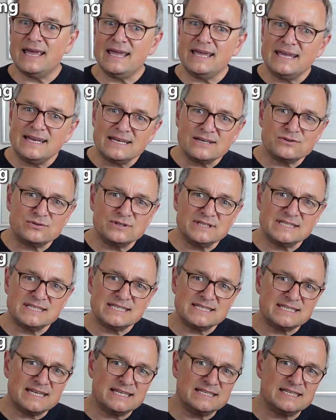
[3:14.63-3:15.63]

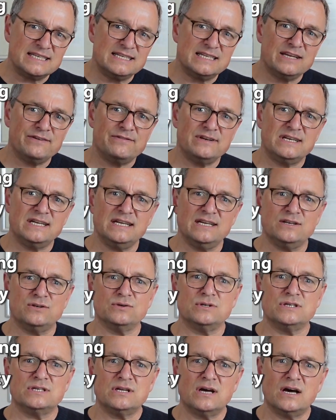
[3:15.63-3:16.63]
increased sensitivity to
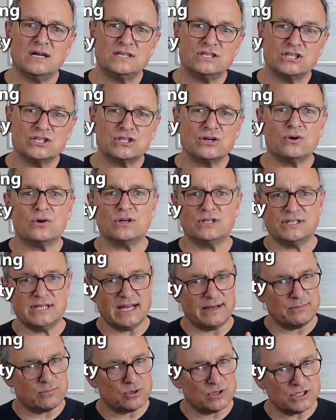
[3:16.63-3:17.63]
touch or
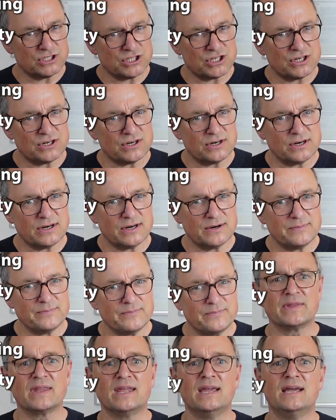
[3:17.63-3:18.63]
temperature,
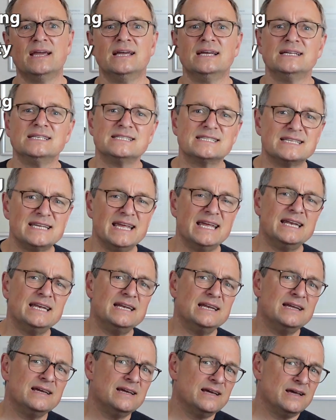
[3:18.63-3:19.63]

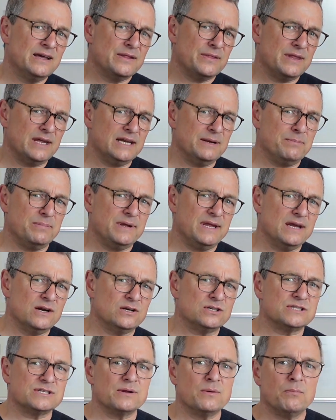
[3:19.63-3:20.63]
skin that
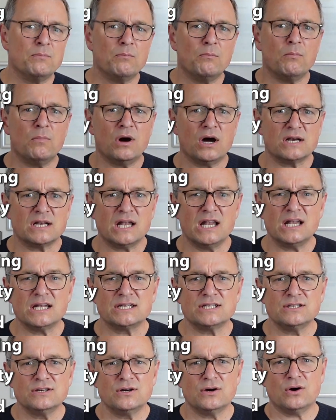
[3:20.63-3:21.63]
appears
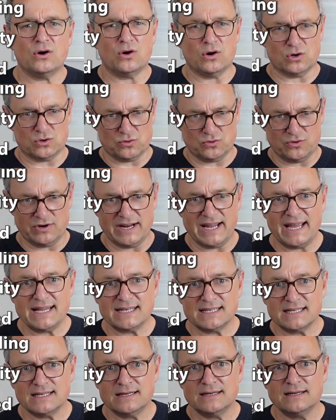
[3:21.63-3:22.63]
mottled or
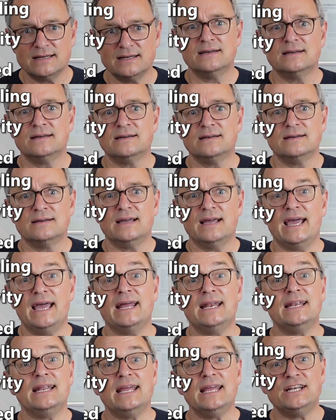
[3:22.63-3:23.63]
red,
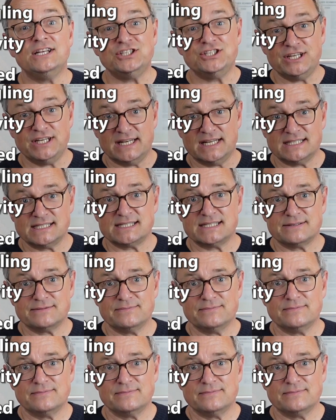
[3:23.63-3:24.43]
and itchiness.